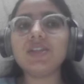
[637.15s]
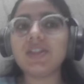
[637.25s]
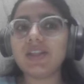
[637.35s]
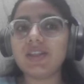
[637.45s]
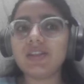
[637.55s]

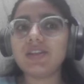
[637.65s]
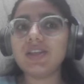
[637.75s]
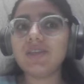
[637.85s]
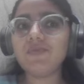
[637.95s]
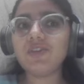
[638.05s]
Till then,
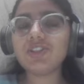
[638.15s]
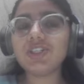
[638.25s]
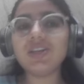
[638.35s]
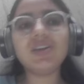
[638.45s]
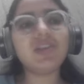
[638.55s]
keep
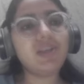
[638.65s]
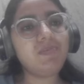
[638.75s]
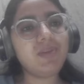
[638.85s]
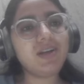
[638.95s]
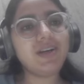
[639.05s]
watching,
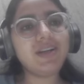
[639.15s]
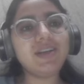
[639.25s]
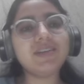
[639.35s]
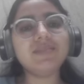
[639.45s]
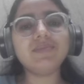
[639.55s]
keep
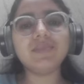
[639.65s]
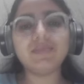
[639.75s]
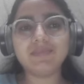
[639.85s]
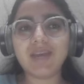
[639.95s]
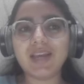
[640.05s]
learning.
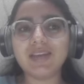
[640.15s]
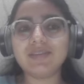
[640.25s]
Bye.